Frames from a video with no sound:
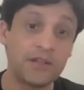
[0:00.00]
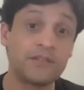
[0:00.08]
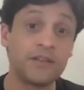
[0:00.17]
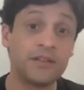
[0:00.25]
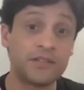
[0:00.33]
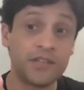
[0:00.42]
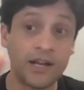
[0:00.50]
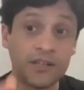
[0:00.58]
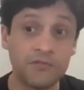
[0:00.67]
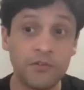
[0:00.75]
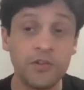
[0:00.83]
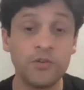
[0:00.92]
it's a
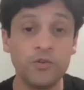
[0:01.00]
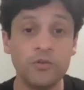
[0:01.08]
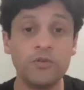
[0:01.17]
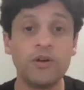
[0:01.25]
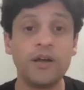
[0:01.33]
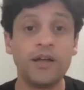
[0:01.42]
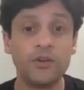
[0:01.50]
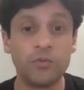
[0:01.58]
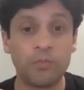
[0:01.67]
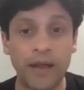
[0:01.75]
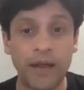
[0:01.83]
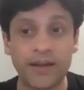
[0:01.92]
chance for you to
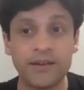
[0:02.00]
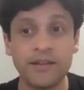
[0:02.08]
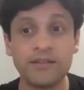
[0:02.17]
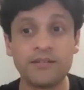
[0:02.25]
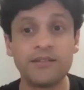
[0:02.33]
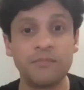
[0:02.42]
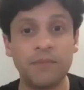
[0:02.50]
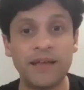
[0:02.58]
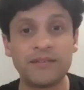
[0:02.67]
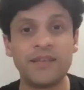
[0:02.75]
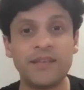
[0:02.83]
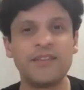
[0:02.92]
practice the
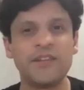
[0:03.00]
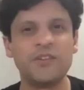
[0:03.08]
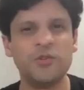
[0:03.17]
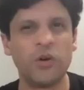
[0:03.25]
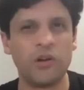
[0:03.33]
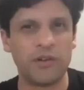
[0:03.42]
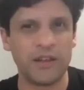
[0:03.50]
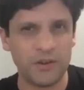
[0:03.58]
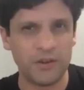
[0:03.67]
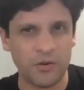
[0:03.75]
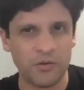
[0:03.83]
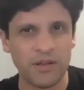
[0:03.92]
best thing that you already
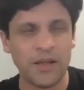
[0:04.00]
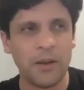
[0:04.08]
know.